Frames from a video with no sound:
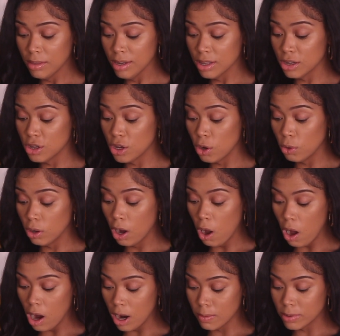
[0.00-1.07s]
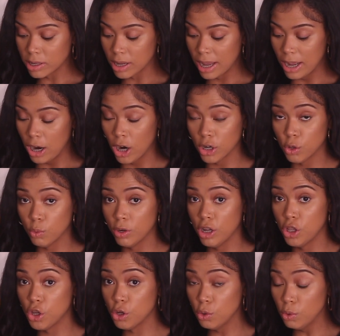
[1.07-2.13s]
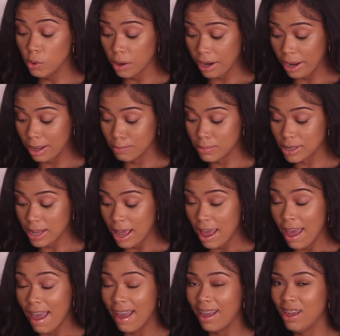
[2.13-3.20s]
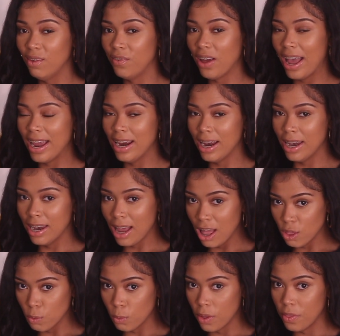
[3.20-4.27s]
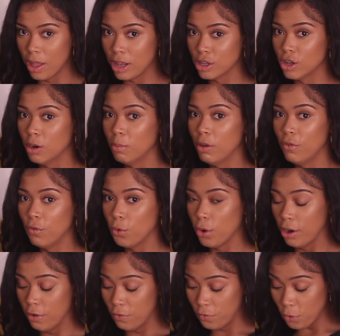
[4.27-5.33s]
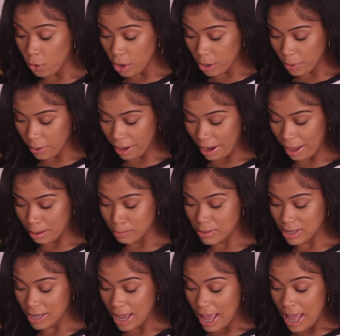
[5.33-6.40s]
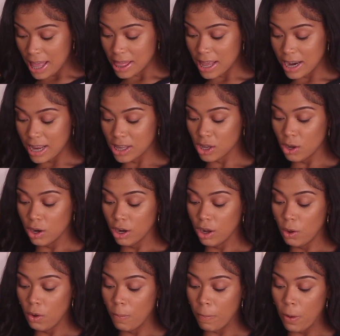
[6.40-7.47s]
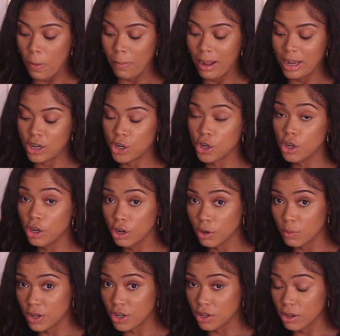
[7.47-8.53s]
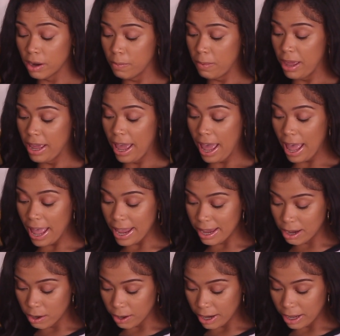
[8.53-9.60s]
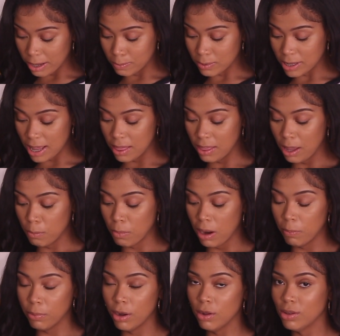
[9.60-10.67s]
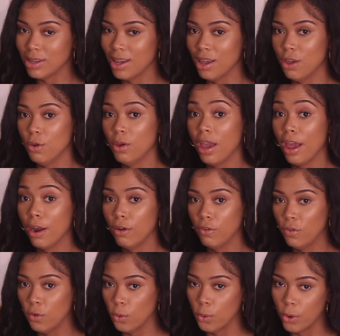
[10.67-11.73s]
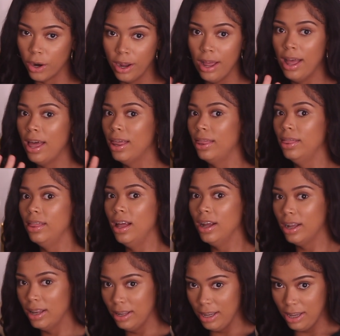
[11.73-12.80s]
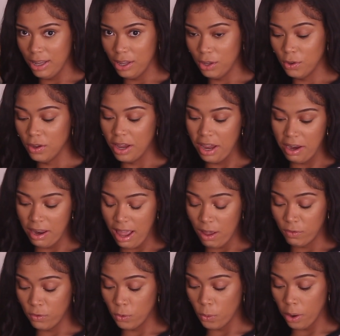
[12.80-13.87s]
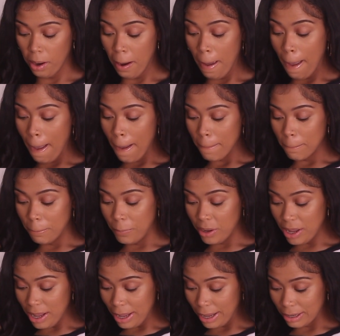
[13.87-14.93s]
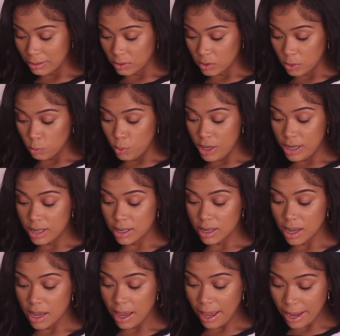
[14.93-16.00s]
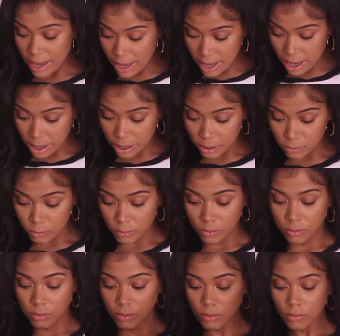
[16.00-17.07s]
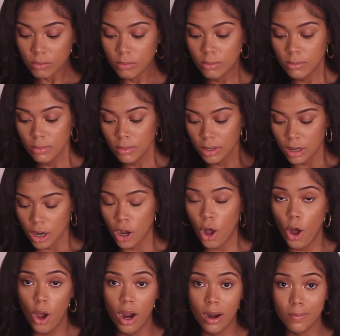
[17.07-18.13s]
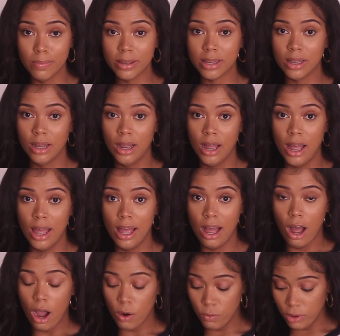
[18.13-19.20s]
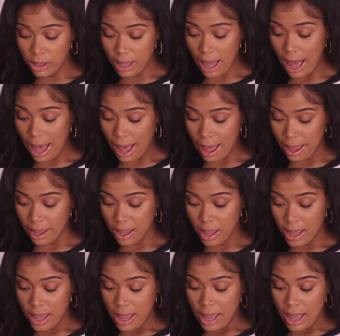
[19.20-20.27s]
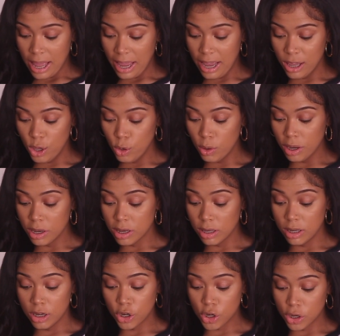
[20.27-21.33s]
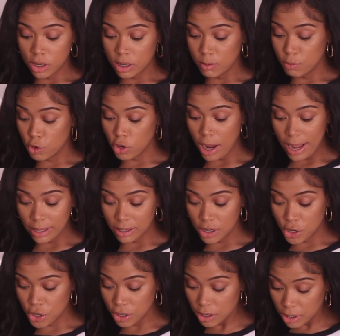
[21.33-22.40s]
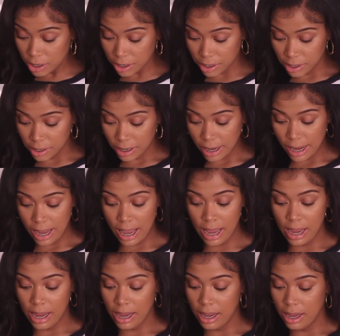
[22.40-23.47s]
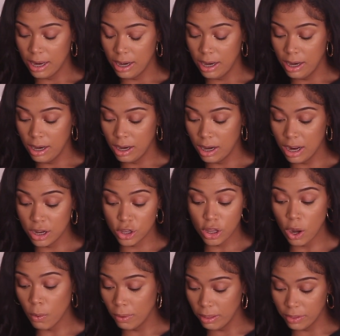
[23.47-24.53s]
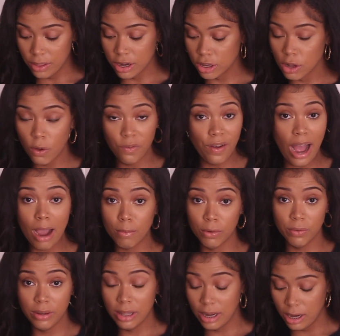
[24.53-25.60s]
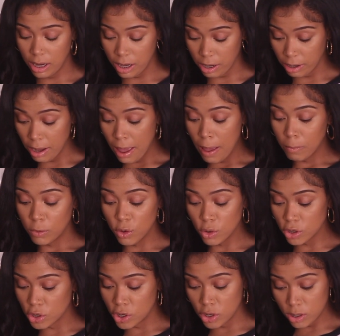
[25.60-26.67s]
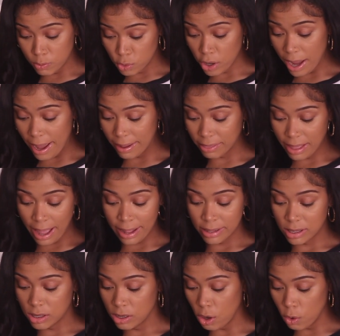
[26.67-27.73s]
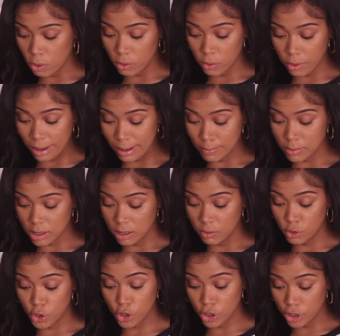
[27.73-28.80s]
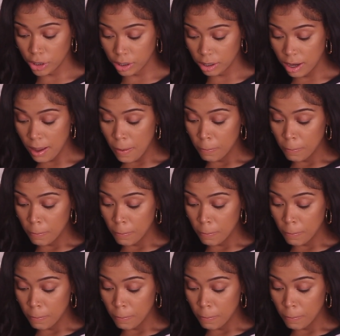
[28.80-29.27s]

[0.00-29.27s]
The total carbs are 22 grams. If I eat another one, that's going to be 44 grams. Then that's going to go up on my sugar, which is going to make 8 grams. And then my protein, you get 4. Luckily, you're getting that 4. But we see here, carbs are really high. And you can subtract the sugar, and there's no fiber really in here. But you can just subtract that total grams of sugar